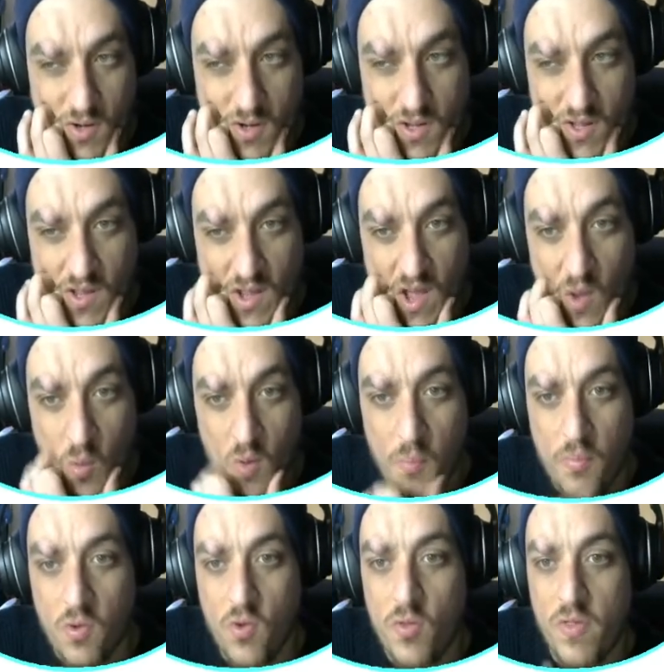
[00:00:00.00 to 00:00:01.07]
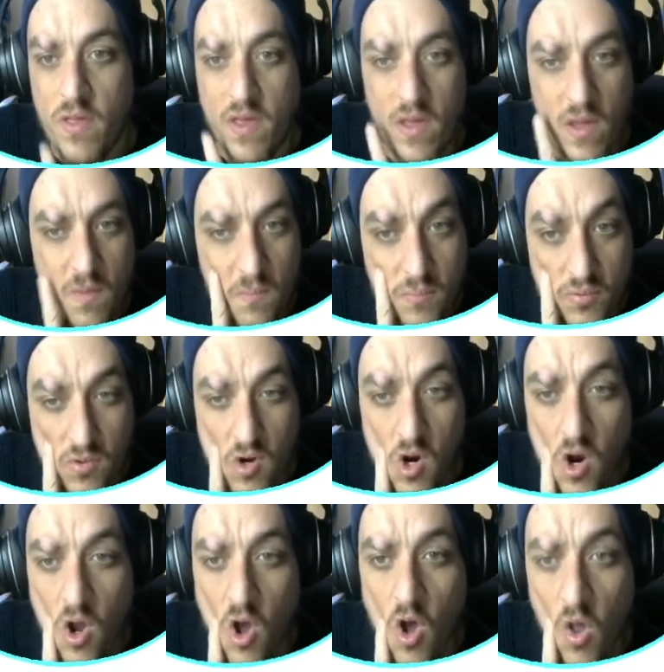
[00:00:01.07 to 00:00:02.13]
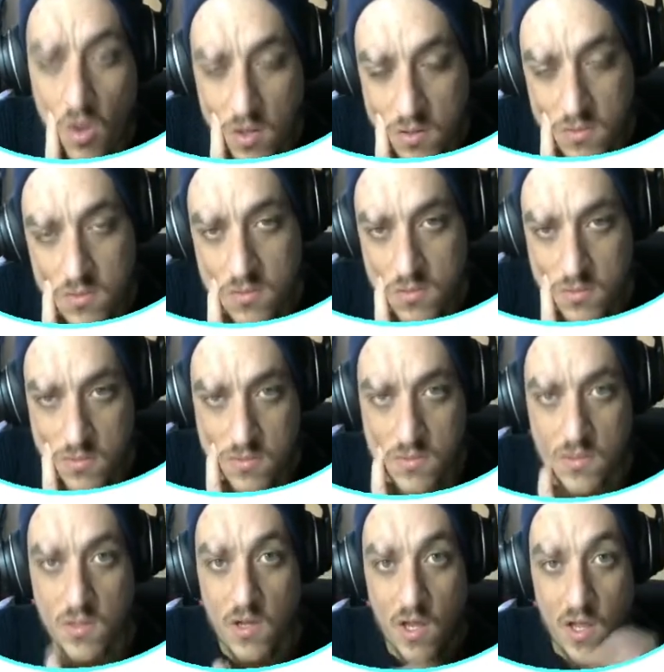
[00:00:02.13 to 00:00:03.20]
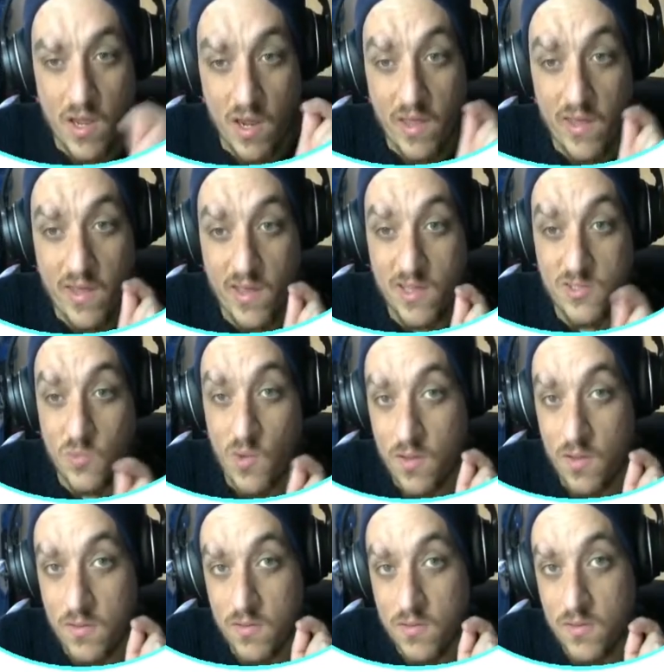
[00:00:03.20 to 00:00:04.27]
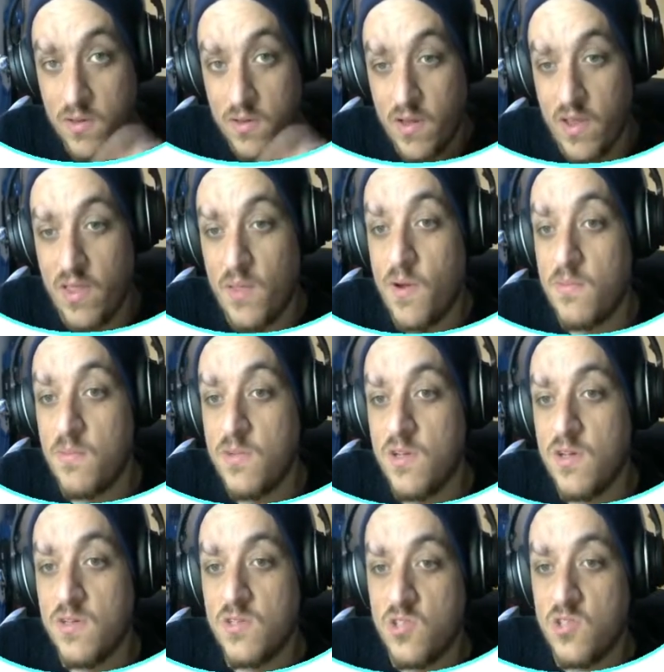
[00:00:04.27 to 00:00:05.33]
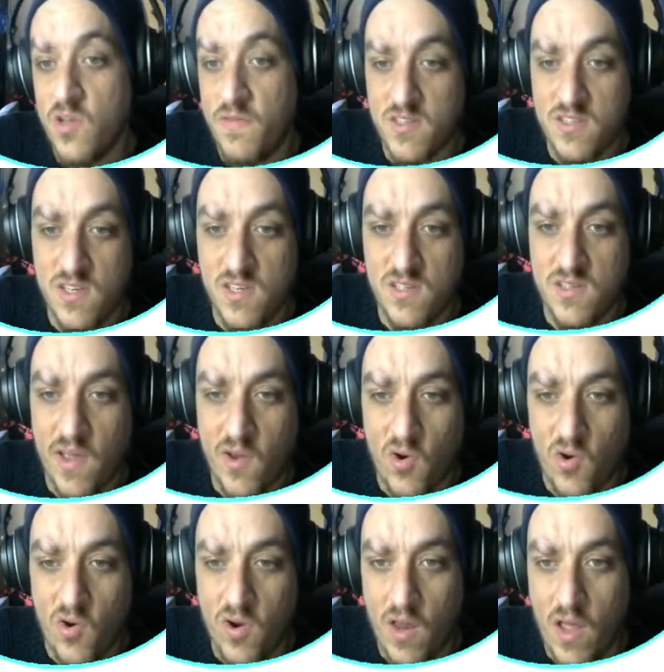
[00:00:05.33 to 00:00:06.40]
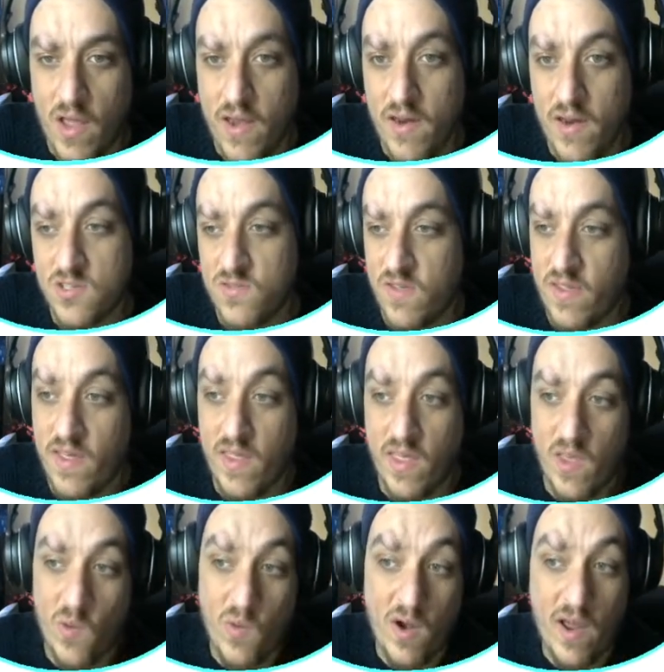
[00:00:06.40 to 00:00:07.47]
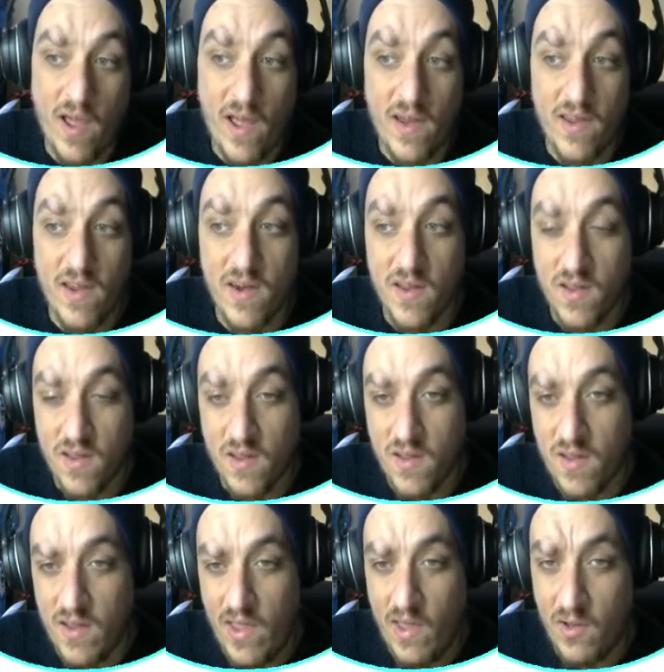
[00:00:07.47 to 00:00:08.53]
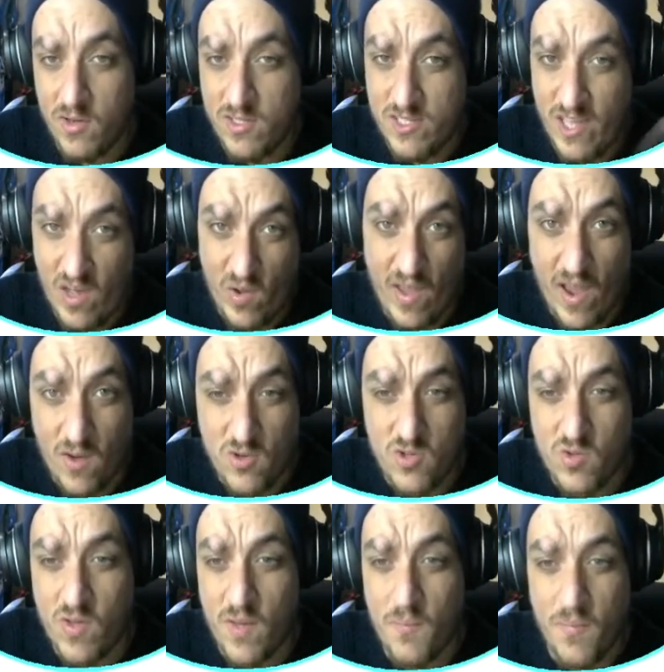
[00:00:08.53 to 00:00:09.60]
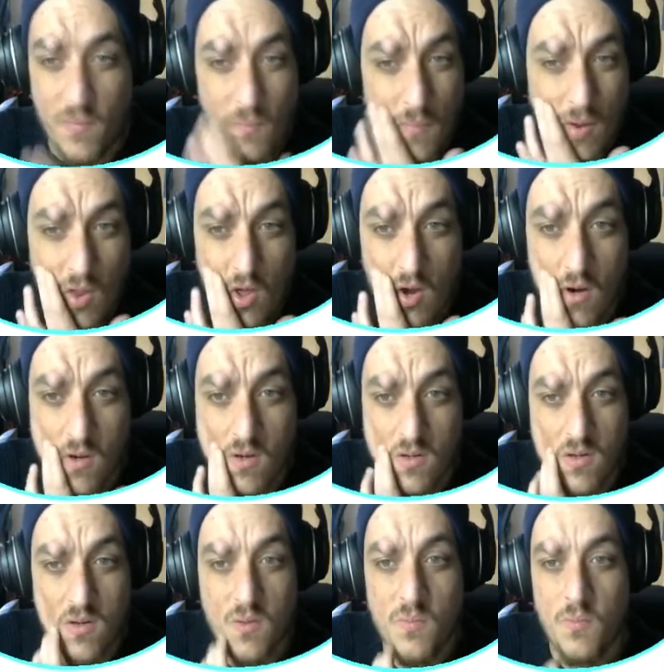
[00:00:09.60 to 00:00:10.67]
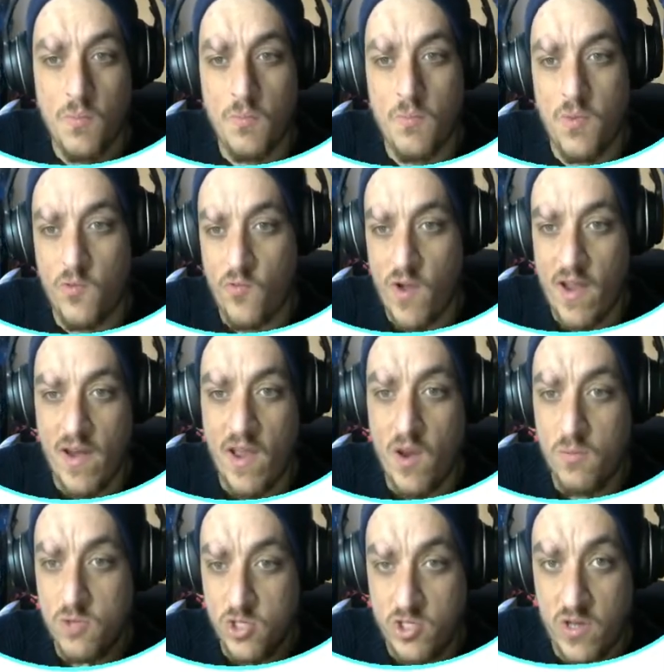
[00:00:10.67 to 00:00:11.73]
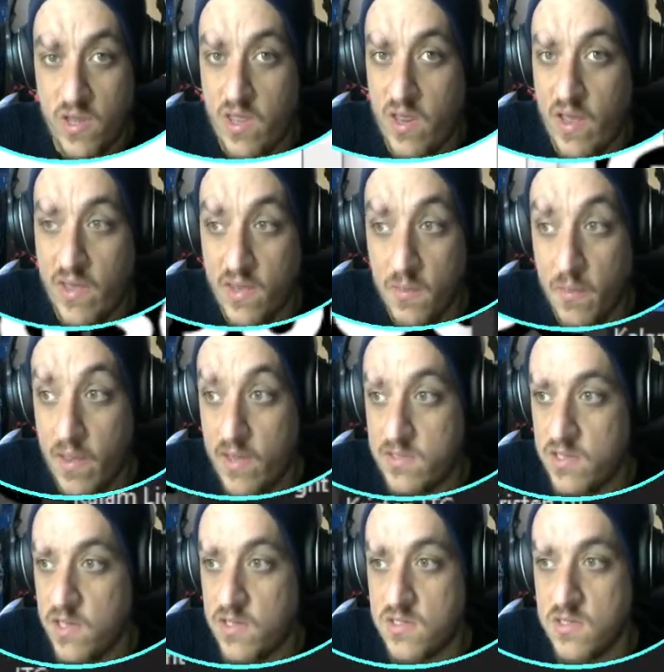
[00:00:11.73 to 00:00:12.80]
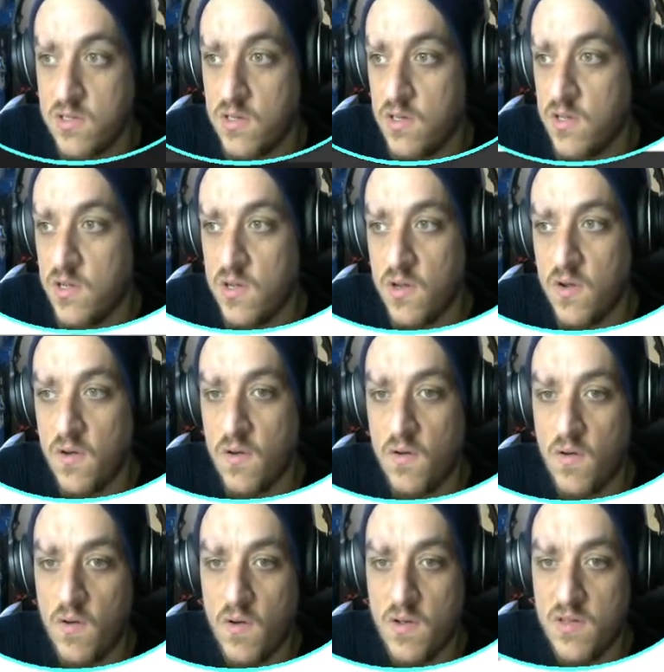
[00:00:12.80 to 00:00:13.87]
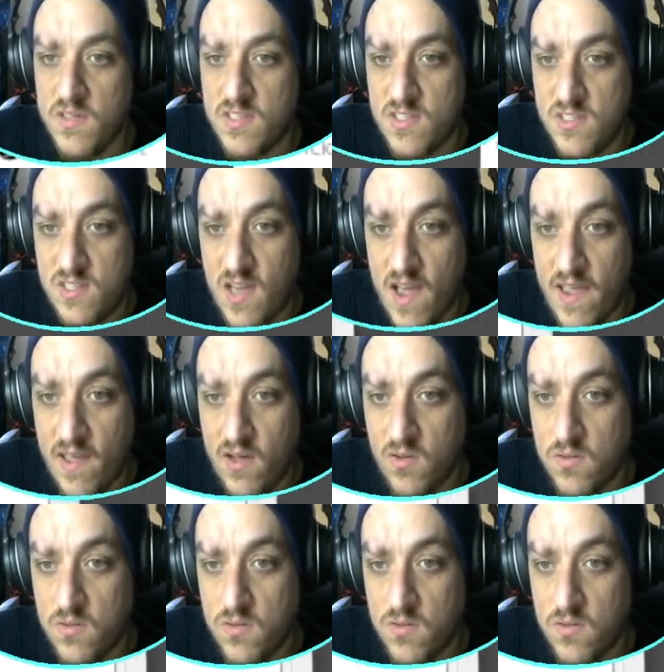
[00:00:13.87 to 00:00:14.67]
I will put the protocol link as well in the bottom. So if there's things like underliners for that you want to add in, it'll tell you how to do that below. But right now I'm just showing you like the basics. Style